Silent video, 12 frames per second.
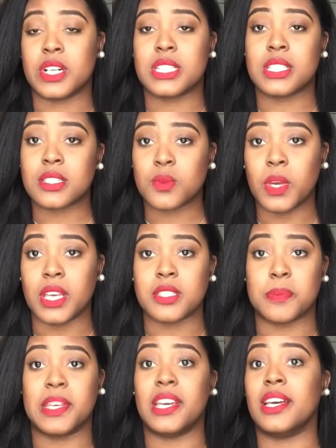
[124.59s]
to 6 weeks
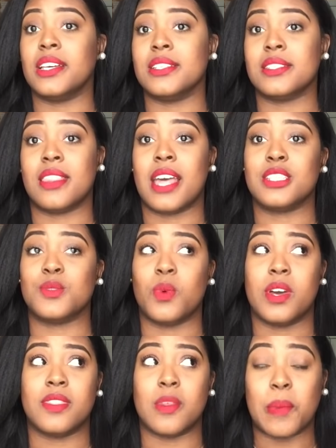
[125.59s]
because that's
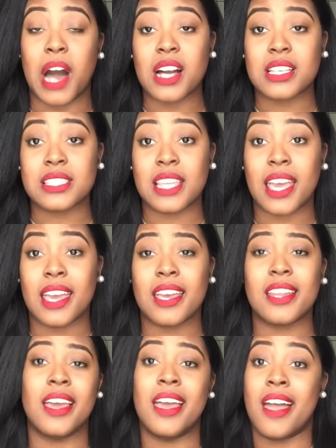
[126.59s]
what the box
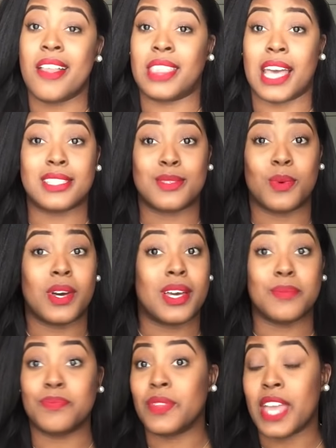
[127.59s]
said, that's
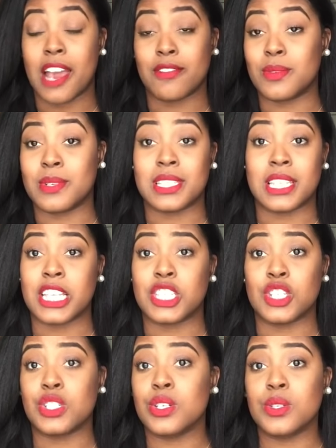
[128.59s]
what everyone said to
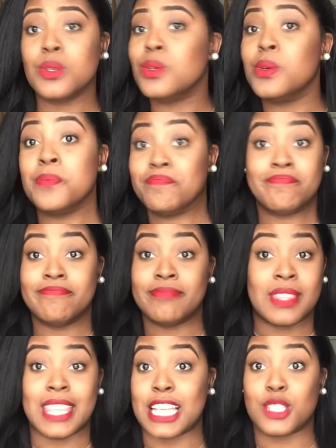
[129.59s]
do,
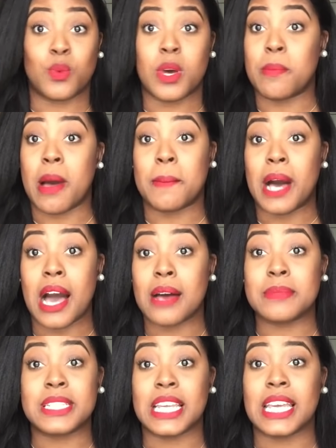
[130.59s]
that's what my
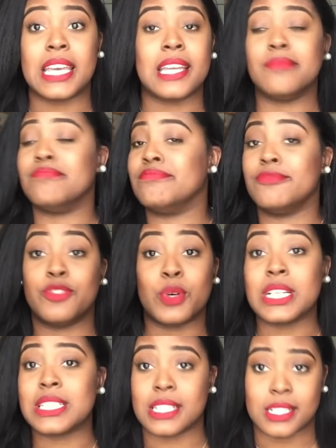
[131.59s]
mom did, 4
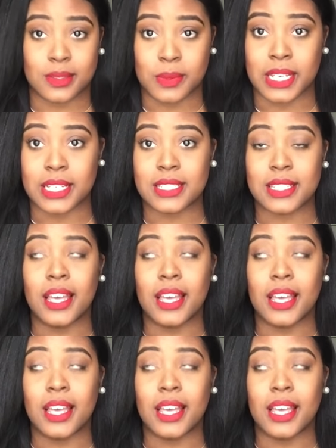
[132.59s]
to 6 weeks.